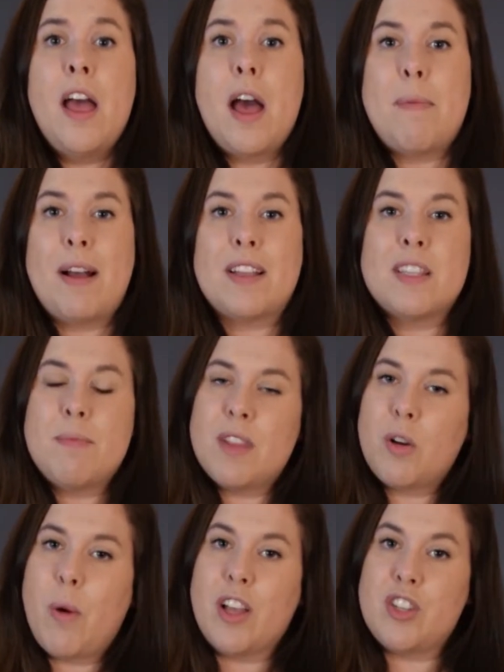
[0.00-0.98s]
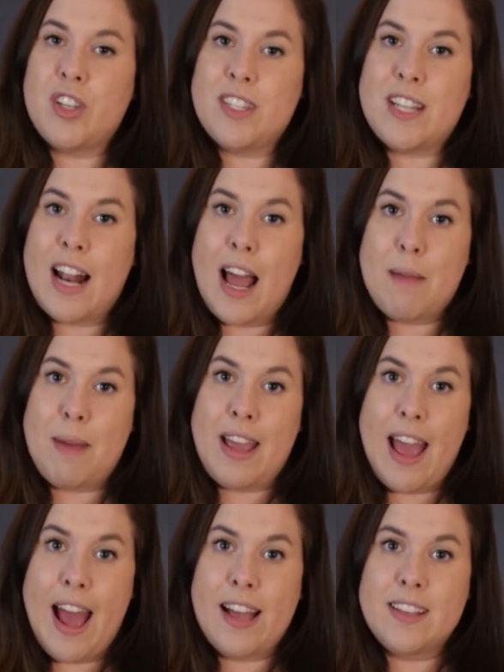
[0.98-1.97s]
about some of the questions that I may
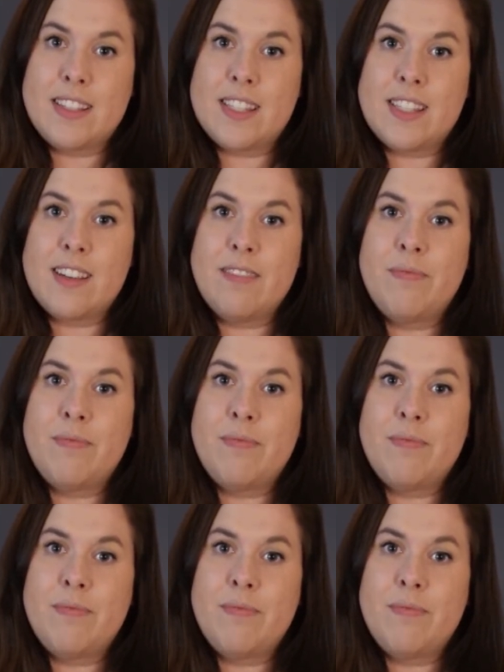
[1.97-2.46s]
ask.